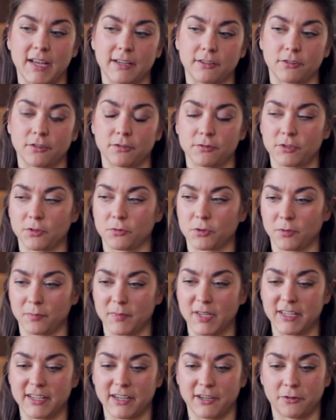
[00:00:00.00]
I don't know, social
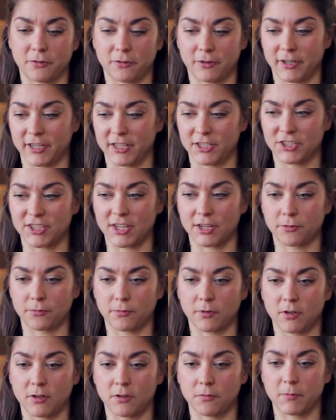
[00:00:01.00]
media or in
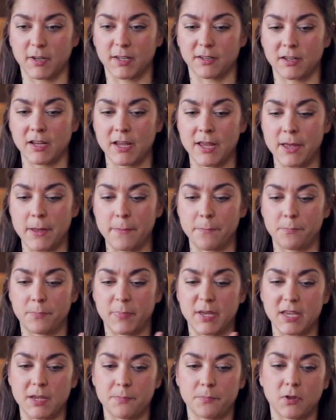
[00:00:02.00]
general, when
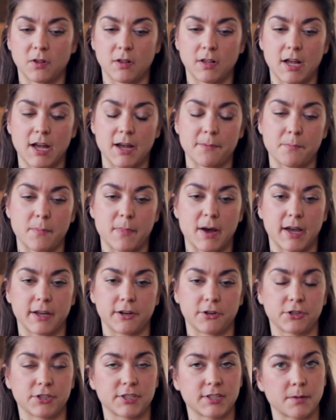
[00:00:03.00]
people
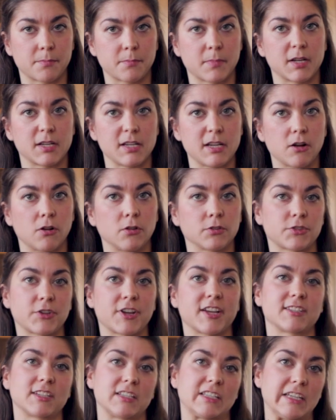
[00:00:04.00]
admire somebody
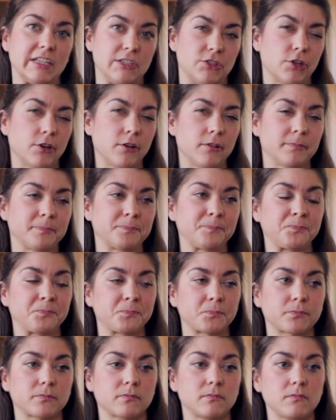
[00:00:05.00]
also as a
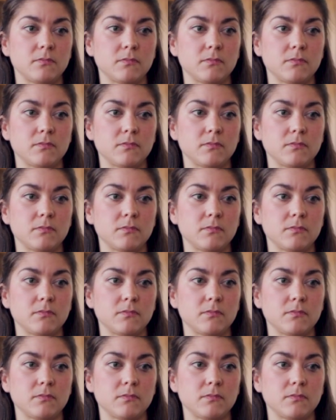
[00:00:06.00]
teacher.